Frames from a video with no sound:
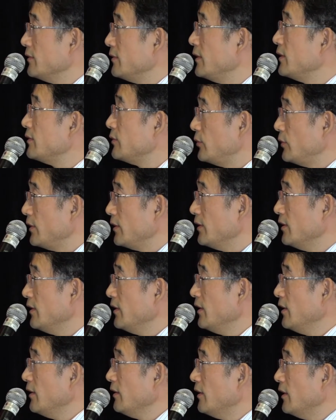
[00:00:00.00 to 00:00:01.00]
sixth ring.
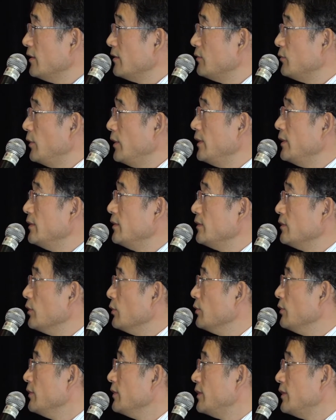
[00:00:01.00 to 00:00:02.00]
That's really
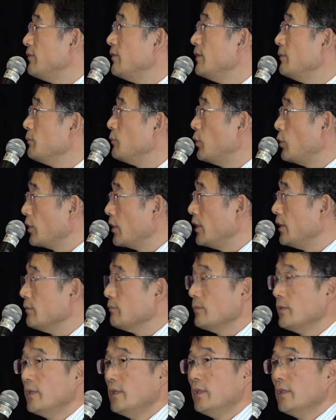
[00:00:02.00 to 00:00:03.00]
totally different
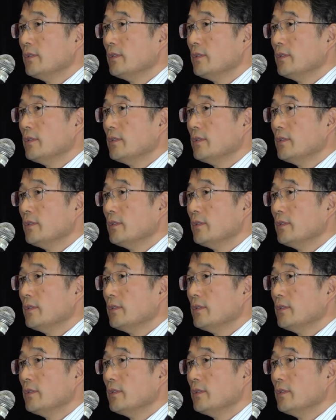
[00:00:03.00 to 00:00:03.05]
ballgame.